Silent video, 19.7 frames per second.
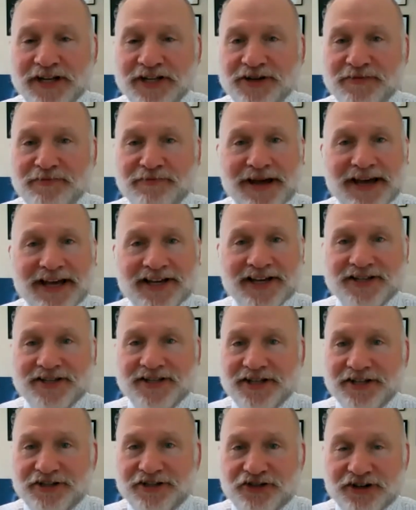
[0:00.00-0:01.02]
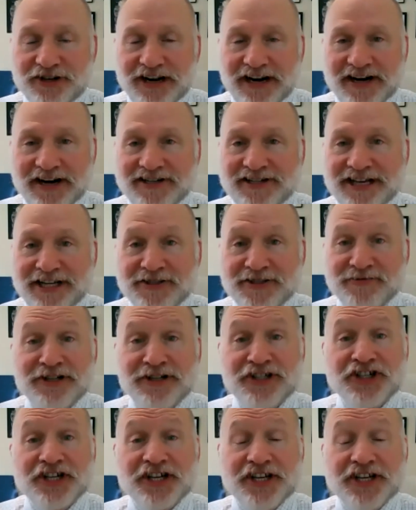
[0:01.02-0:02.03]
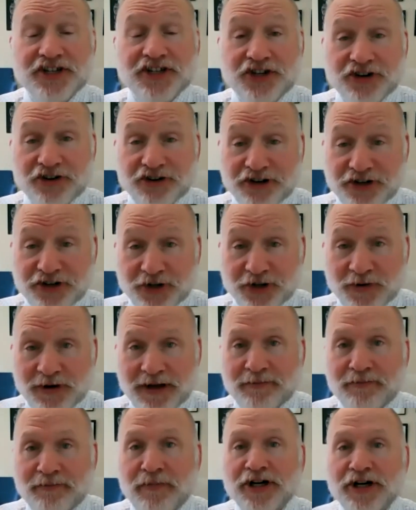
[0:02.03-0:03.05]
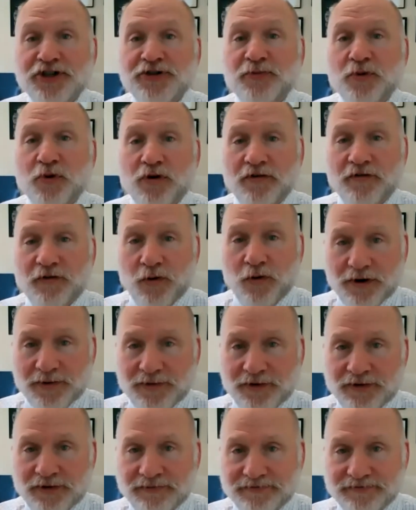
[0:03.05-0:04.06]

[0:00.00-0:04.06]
It makes the genetic test much easier to do and much more important.